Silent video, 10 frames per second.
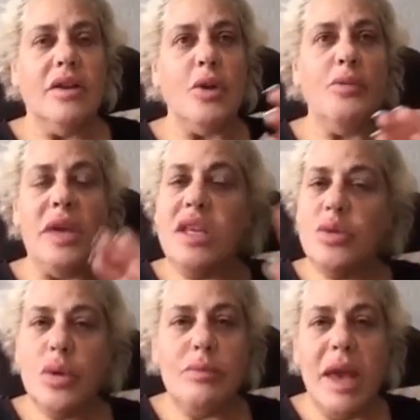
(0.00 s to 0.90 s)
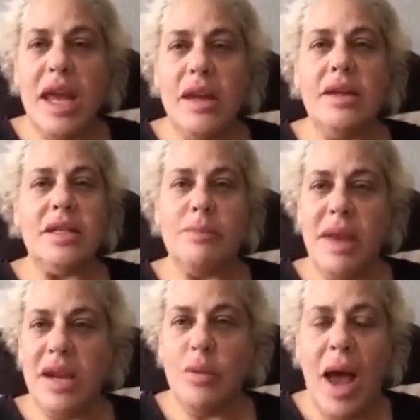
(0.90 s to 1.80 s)
No bees were made to
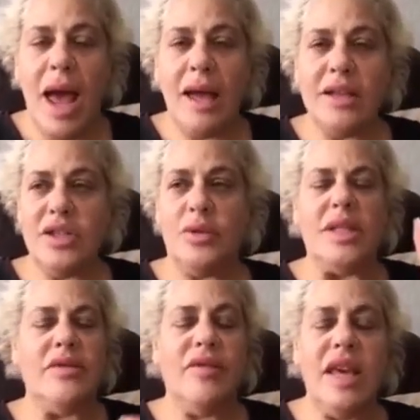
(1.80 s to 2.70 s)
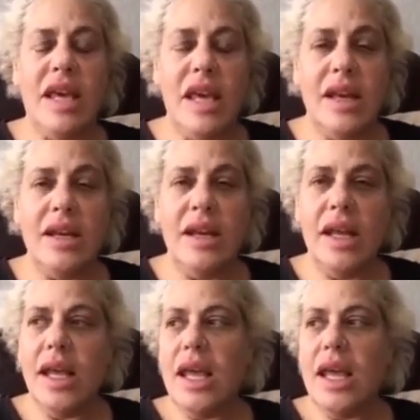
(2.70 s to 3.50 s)
made wax, so it's vegan.